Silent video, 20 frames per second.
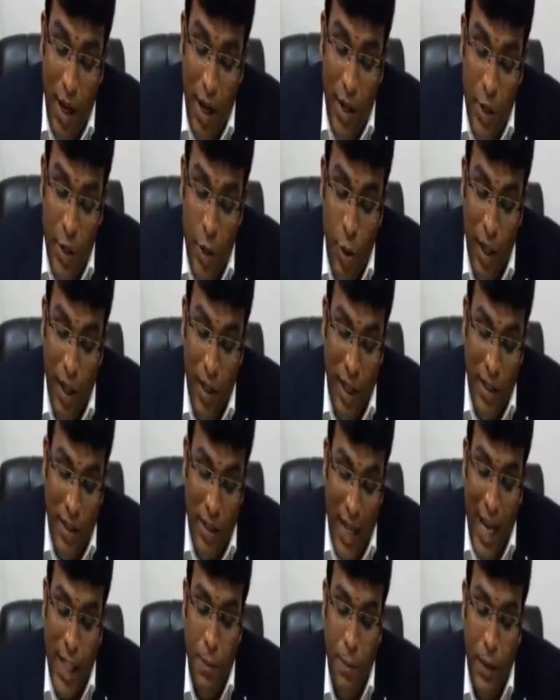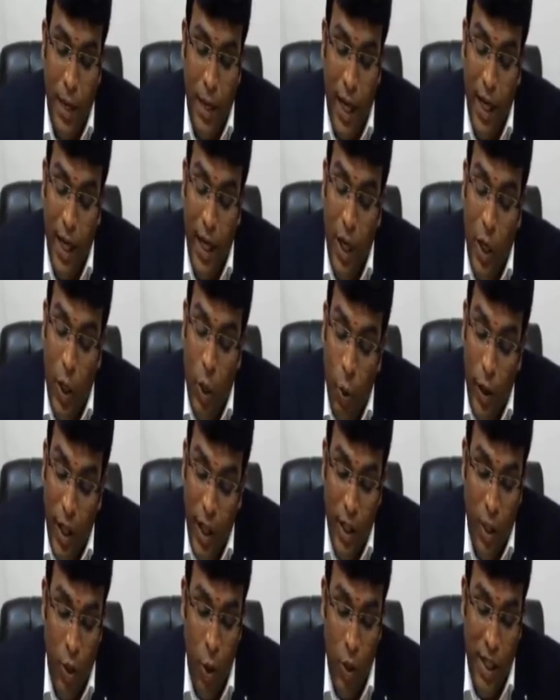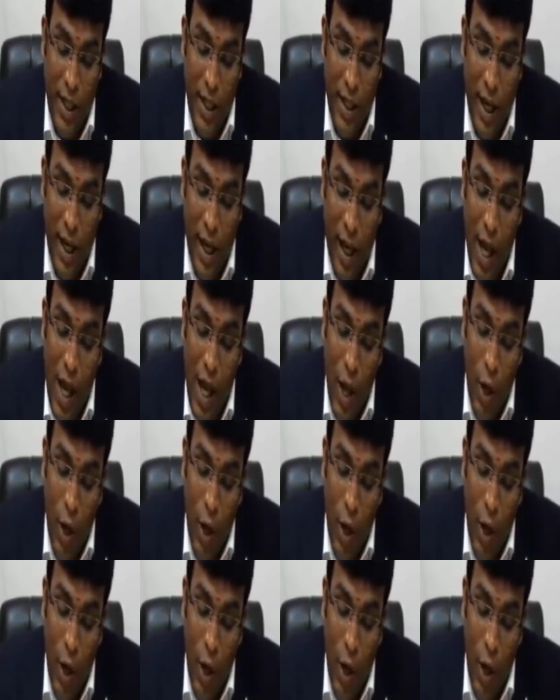during the tax period, including those under